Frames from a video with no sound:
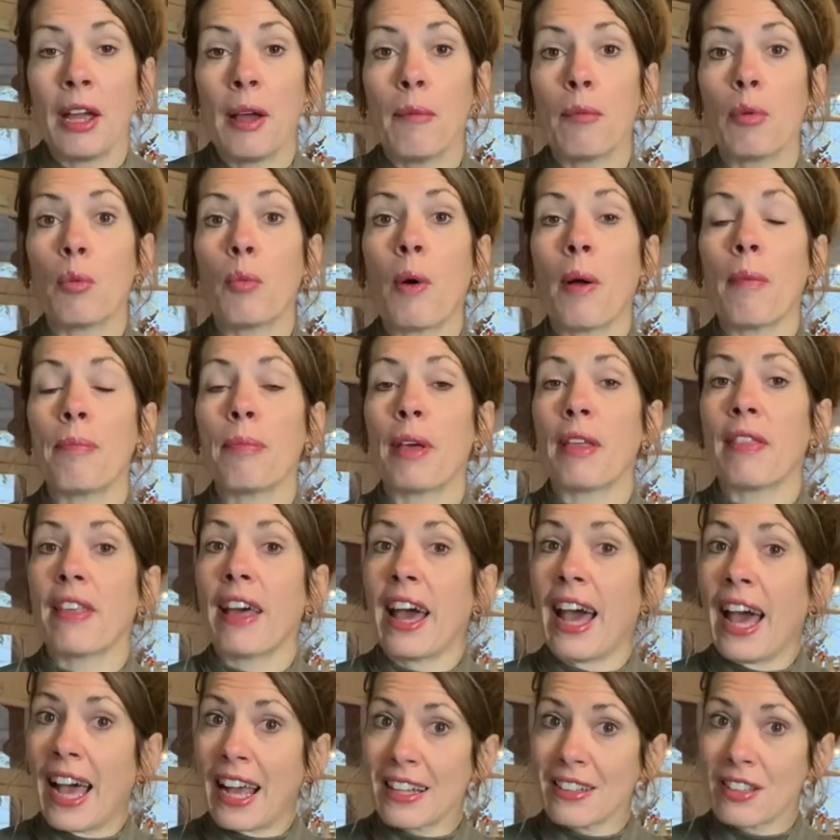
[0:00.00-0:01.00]
But one bit
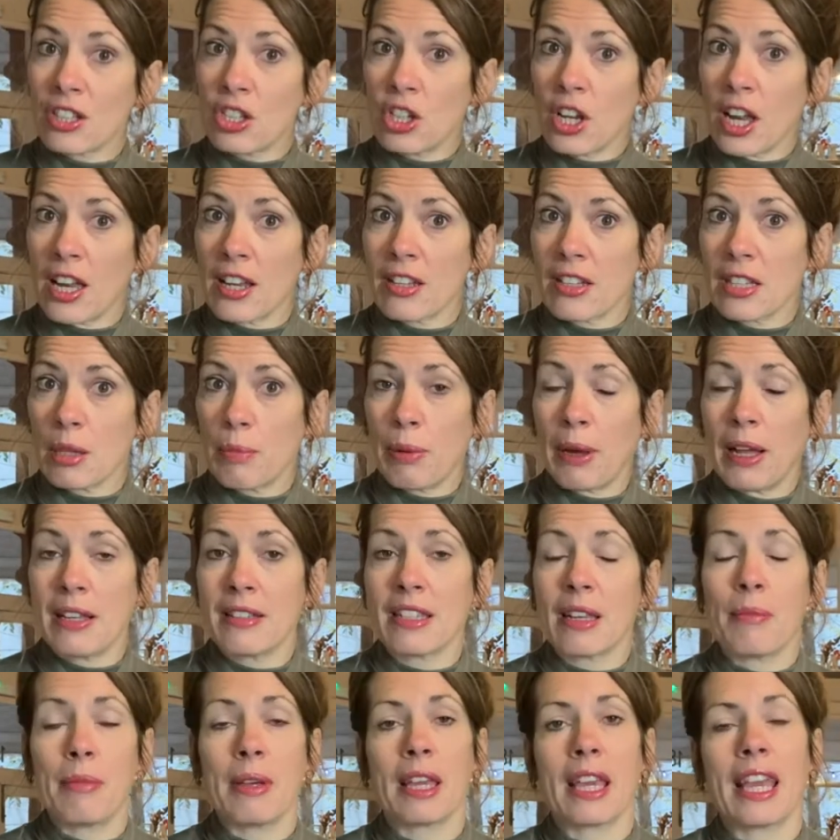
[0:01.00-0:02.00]
that has changed the
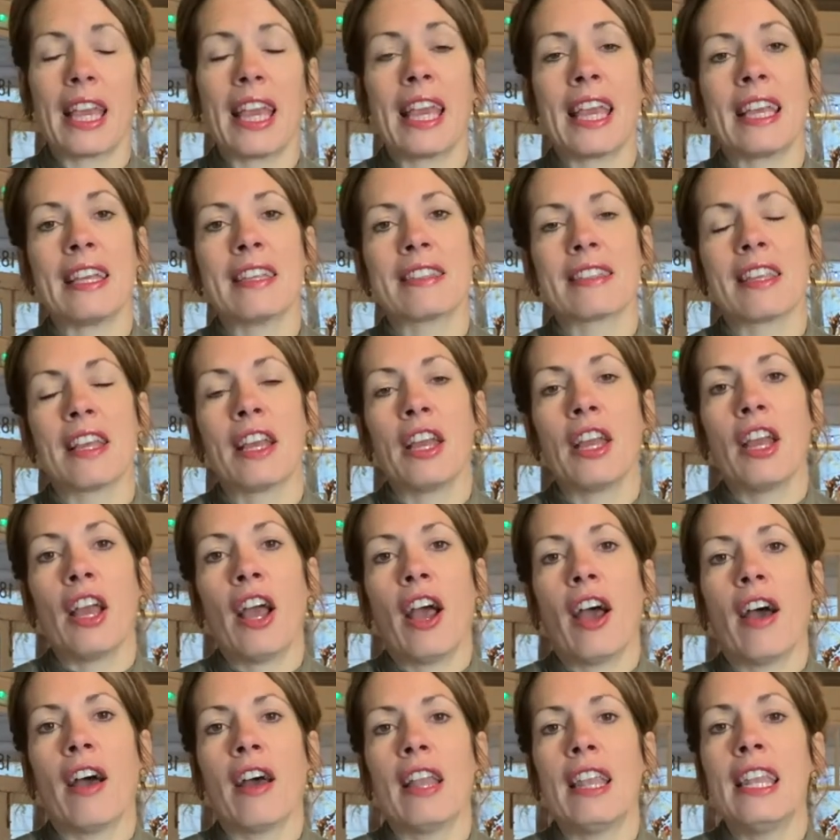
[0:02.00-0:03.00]
pandemic is
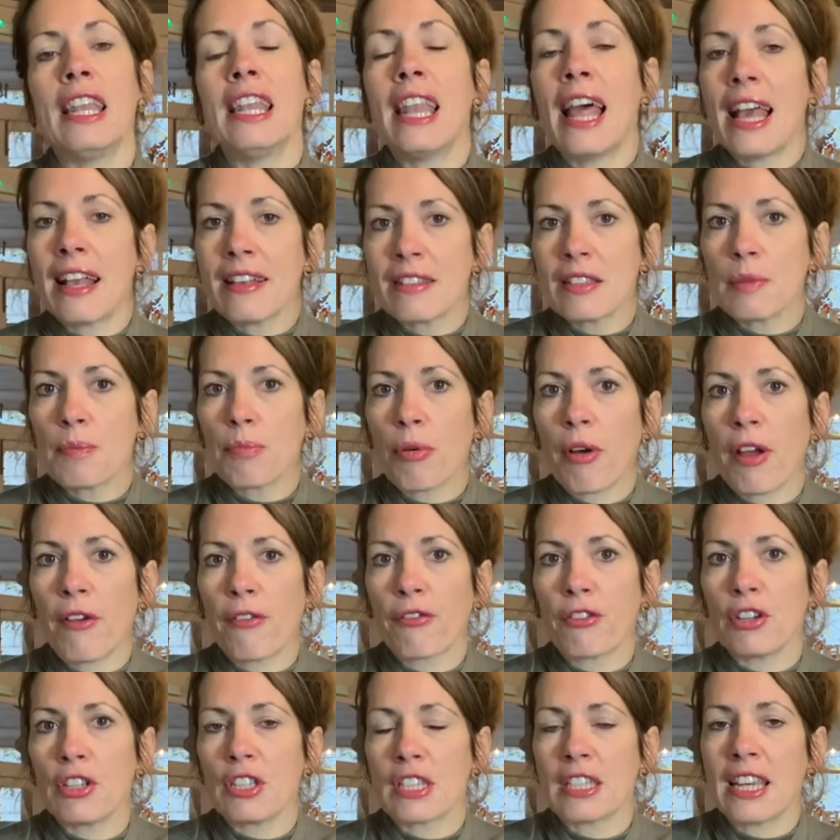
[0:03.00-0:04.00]
less
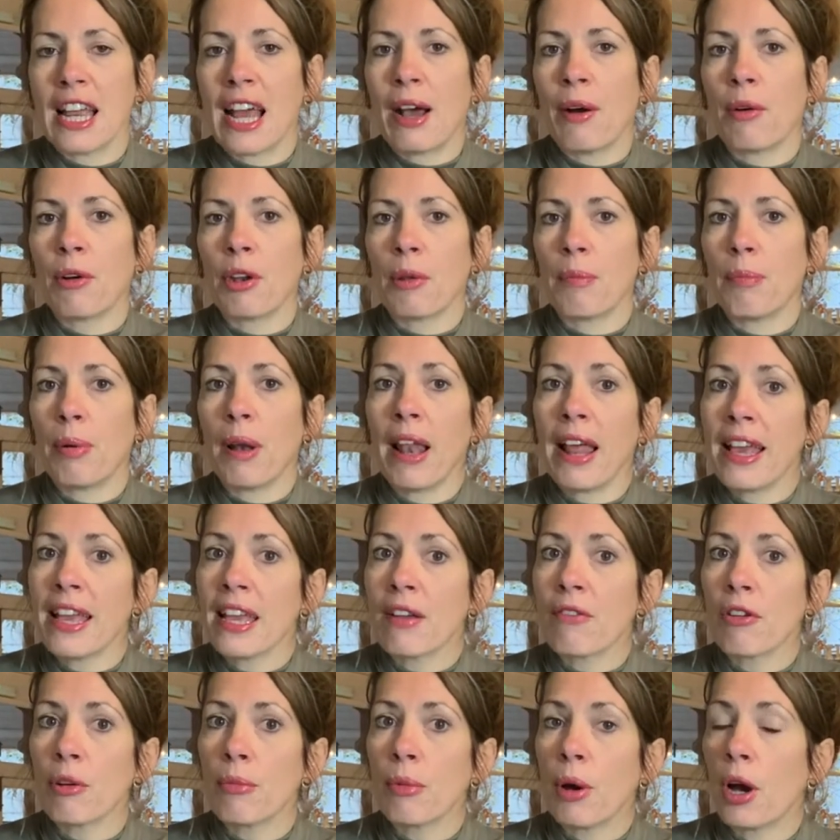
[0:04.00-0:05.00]
preference now on a
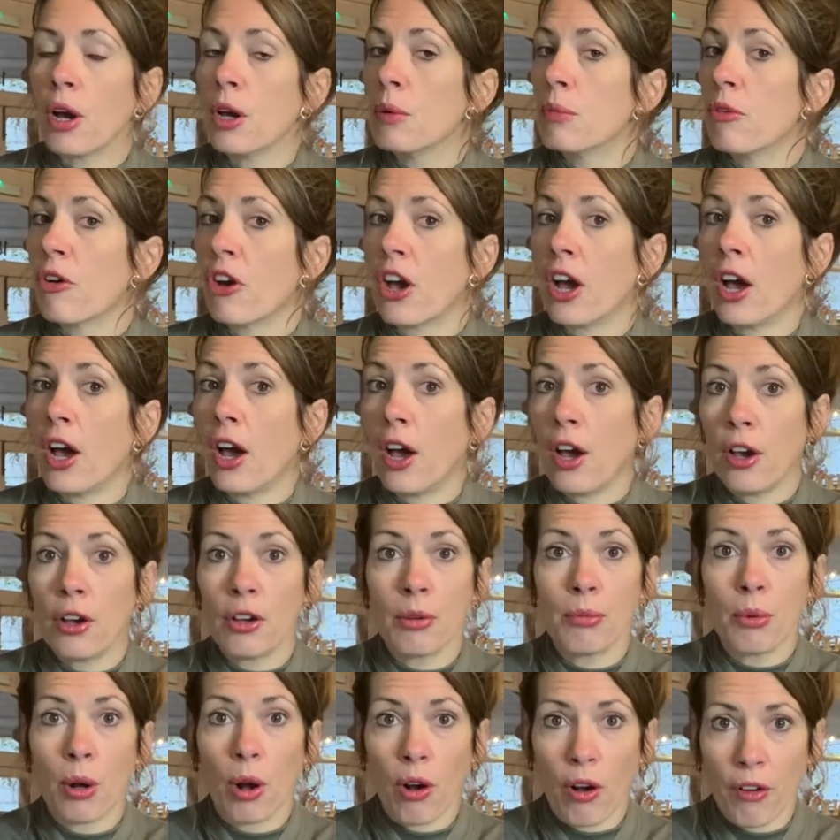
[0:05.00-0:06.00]
playroom over a
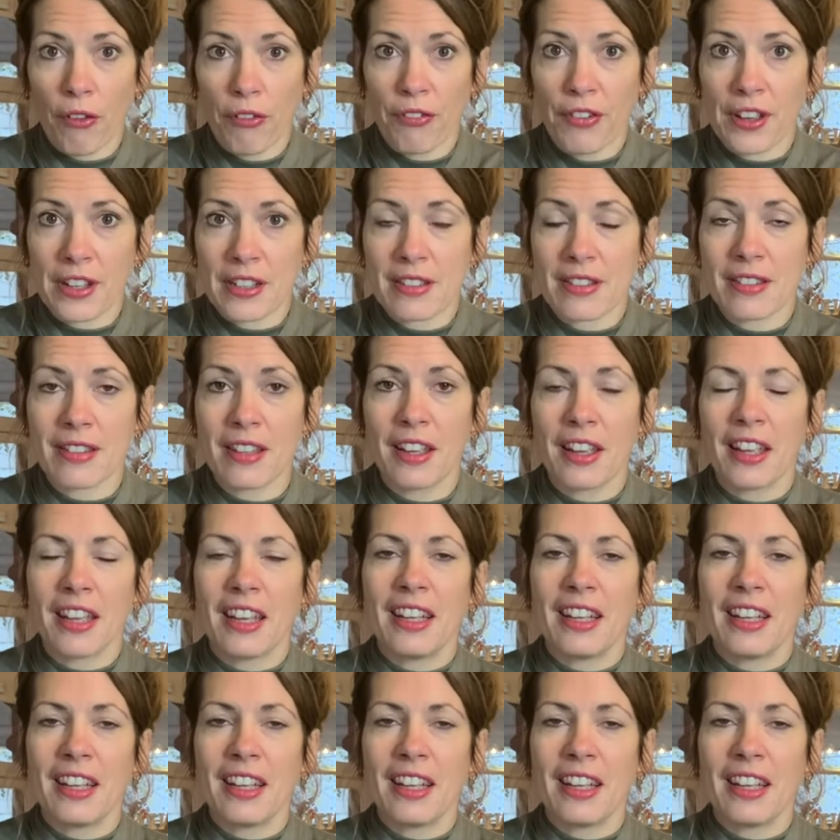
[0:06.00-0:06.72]
home office.